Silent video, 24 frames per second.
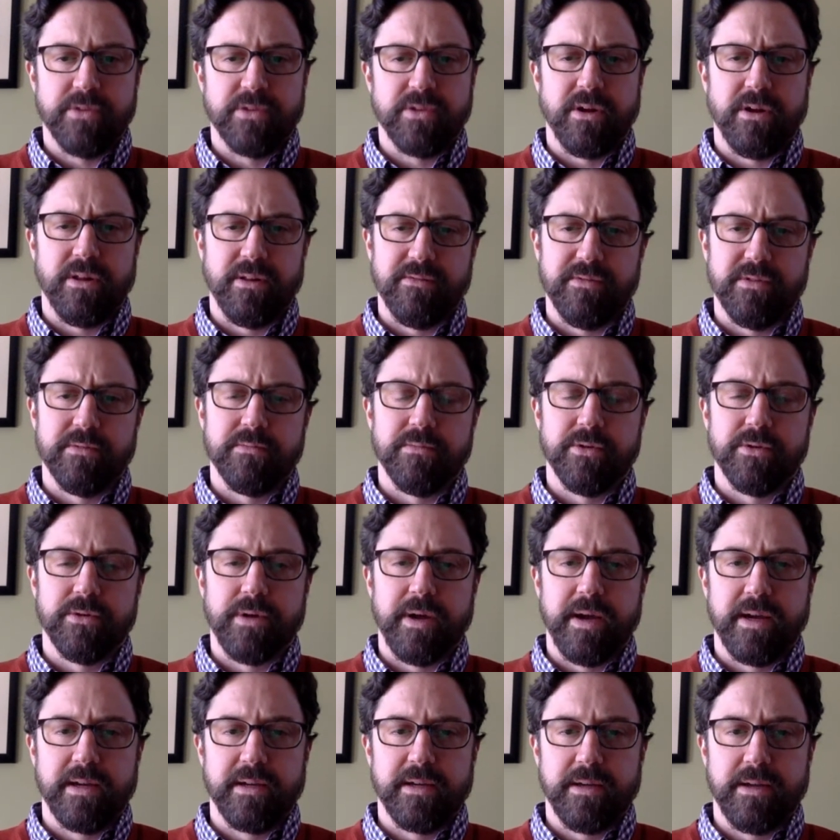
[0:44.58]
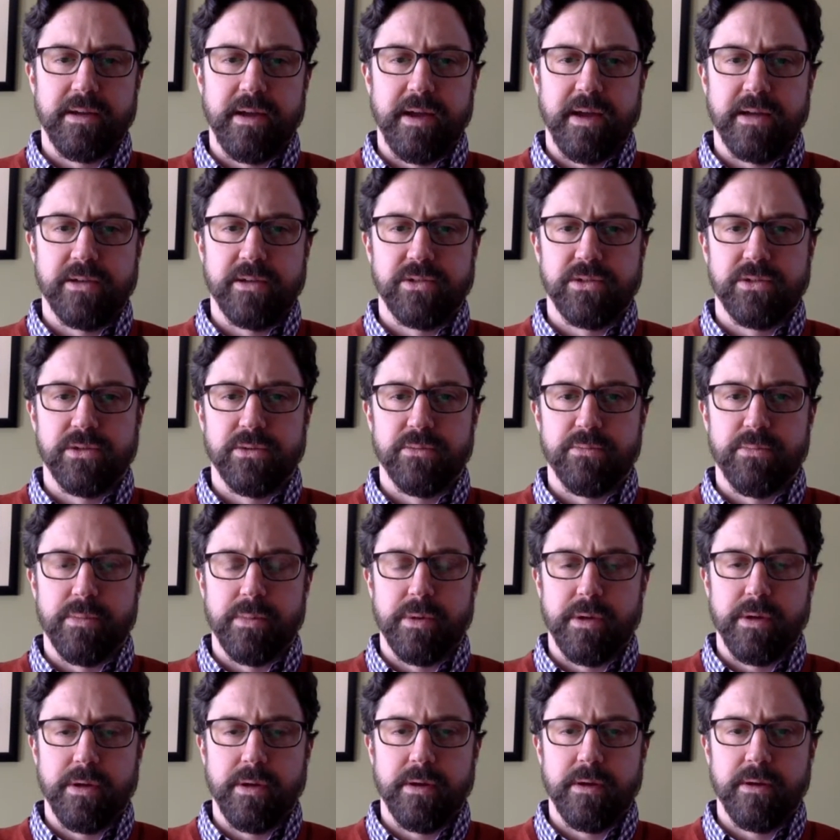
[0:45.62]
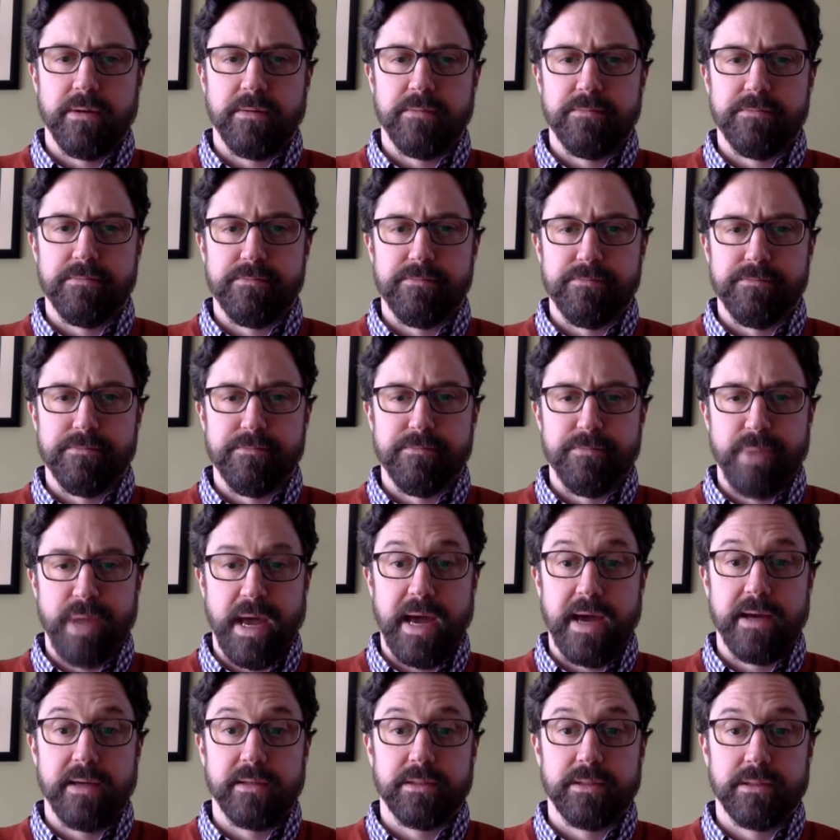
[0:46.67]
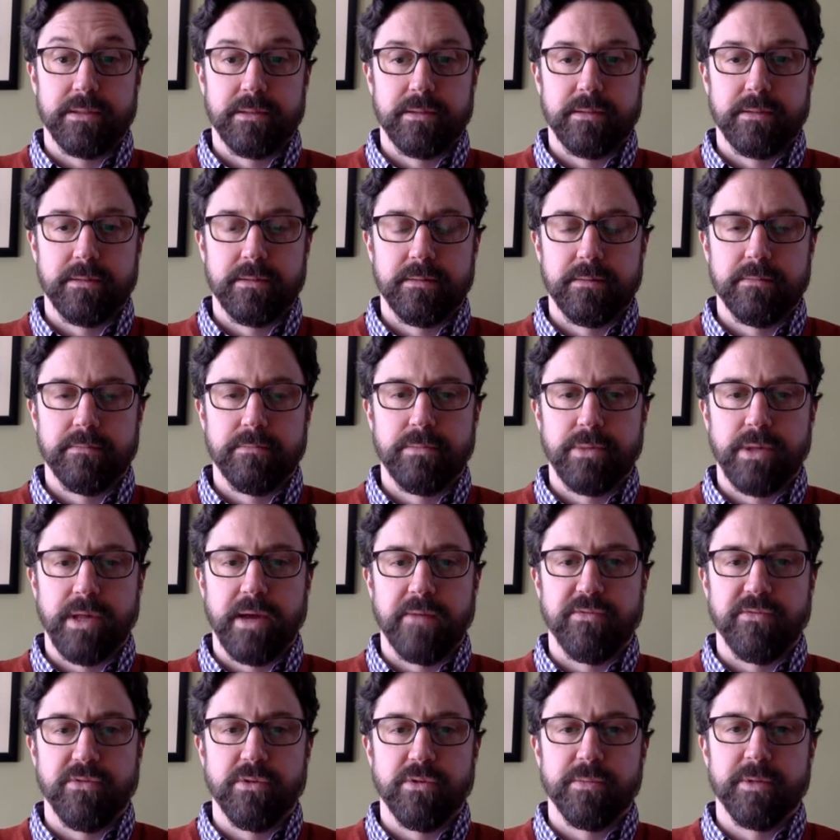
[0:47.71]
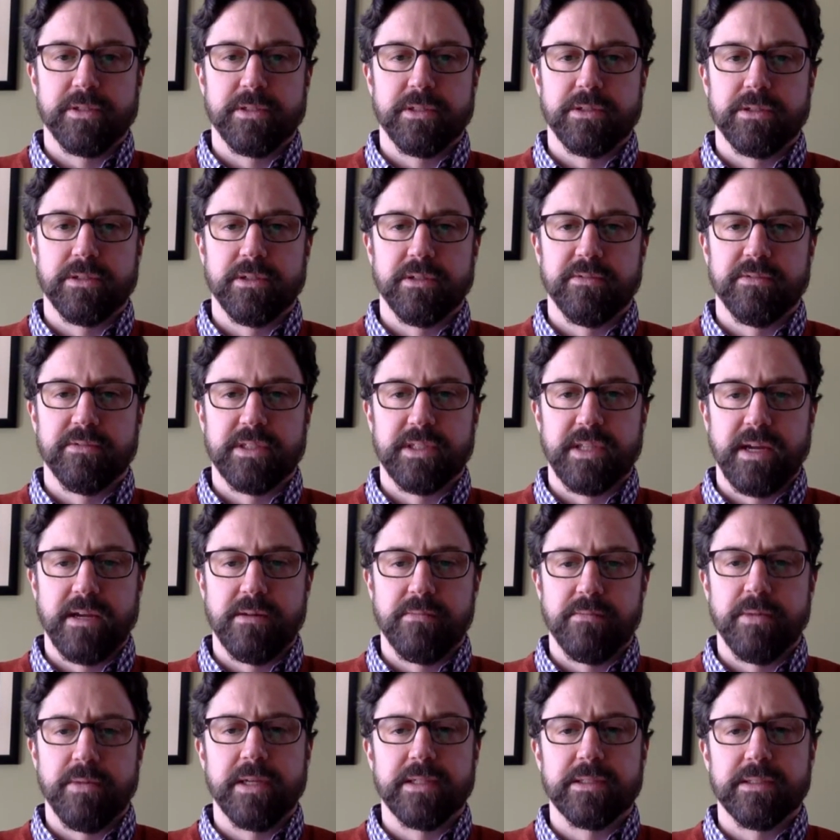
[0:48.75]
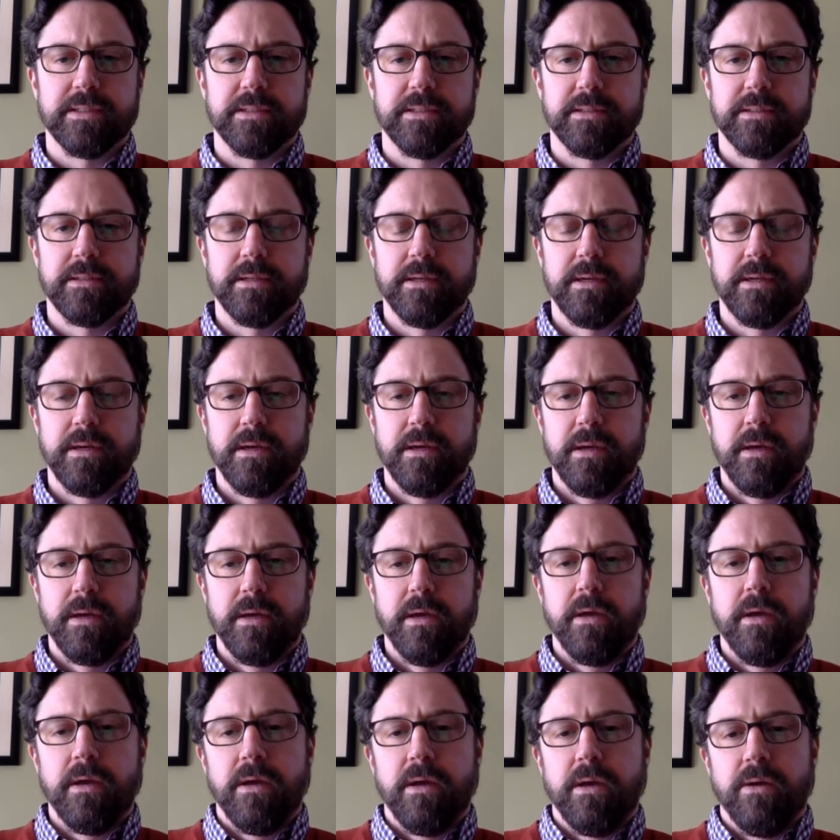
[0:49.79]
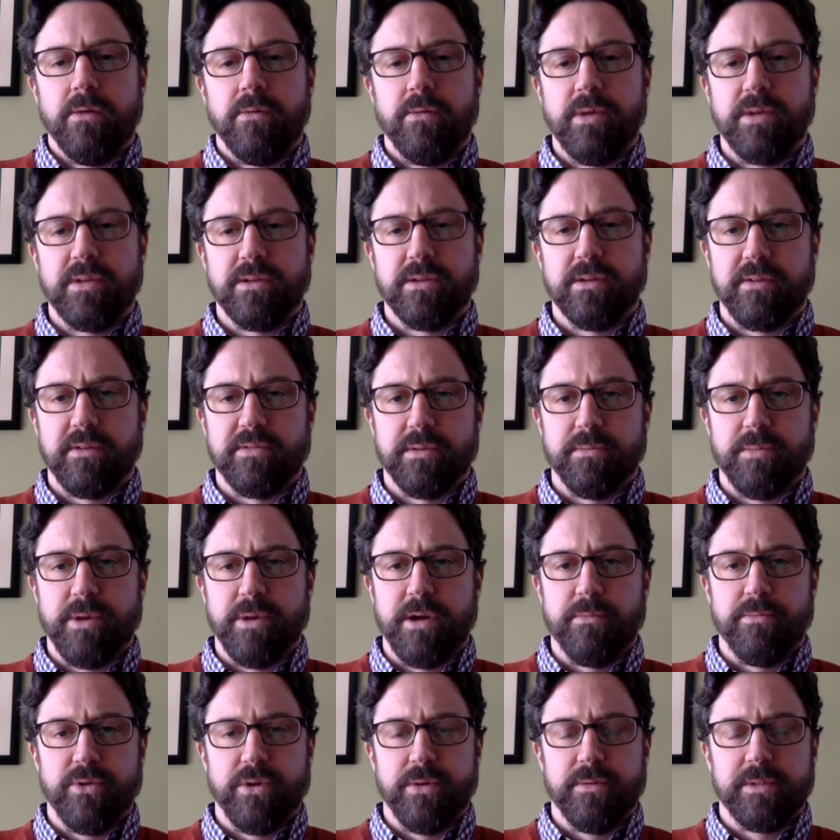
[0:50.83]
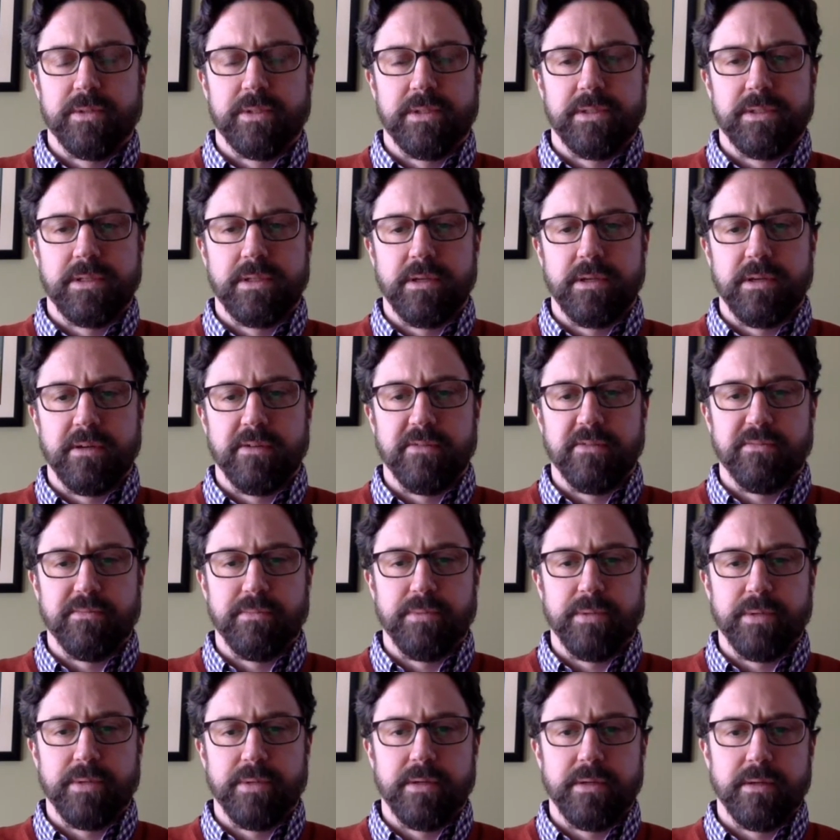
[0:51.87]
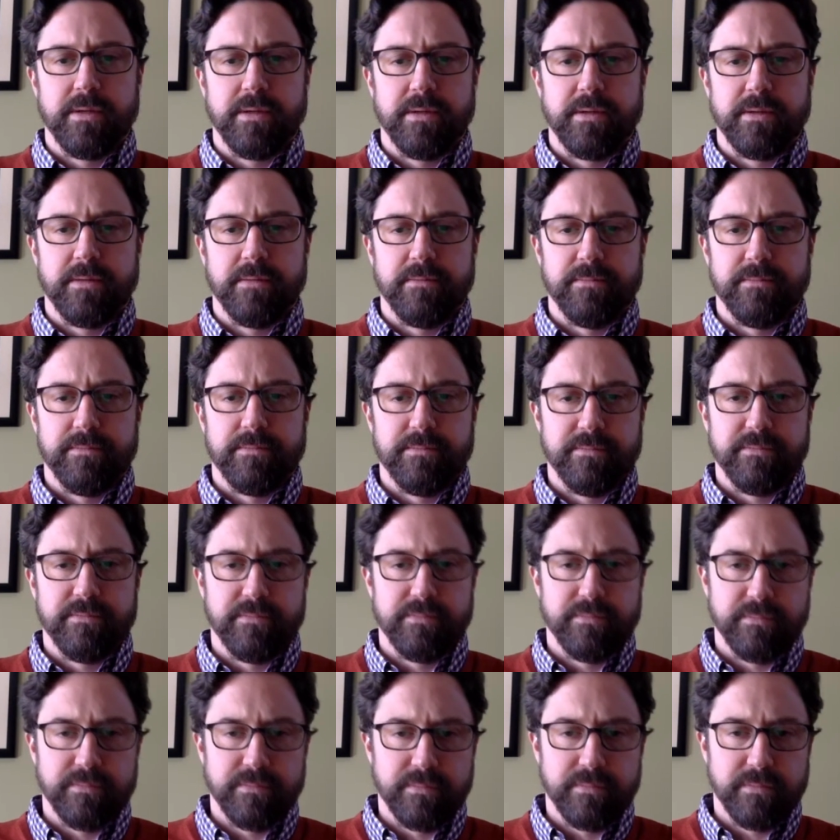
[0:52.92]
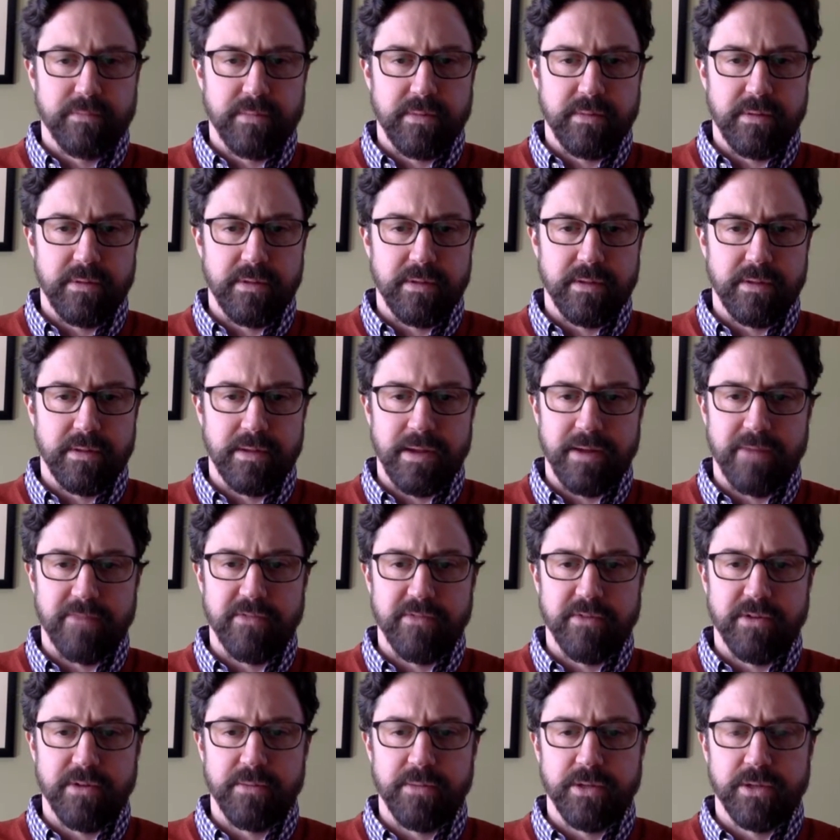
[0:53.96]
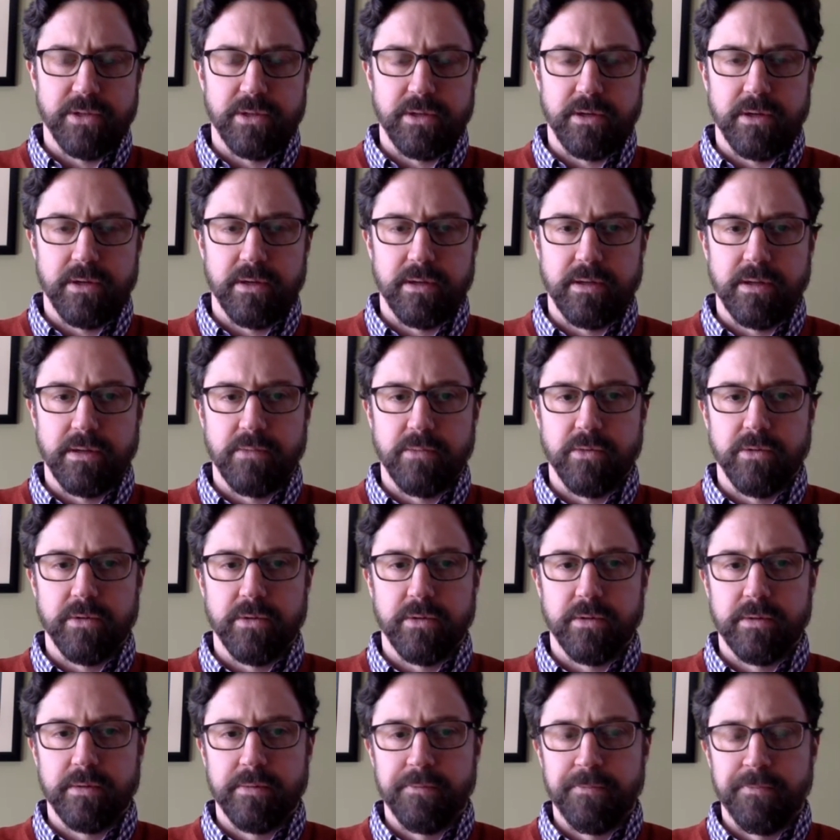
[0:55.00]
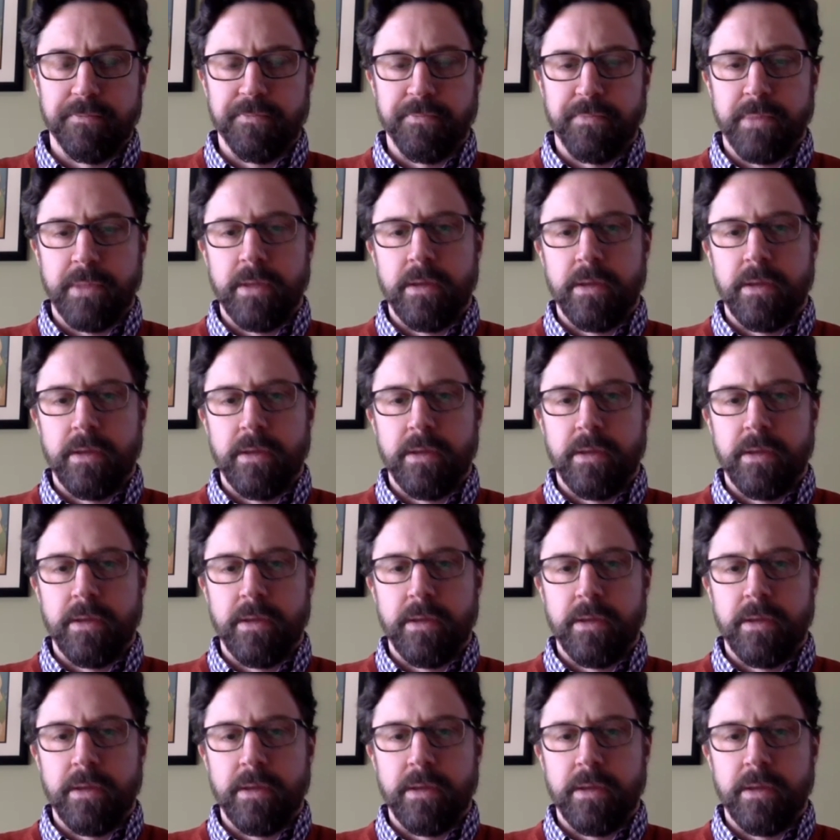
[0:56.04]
most all of them are Azure PaaS, Platform as a Service databases. We still have some on-premises stuff, but not very much at all anymore.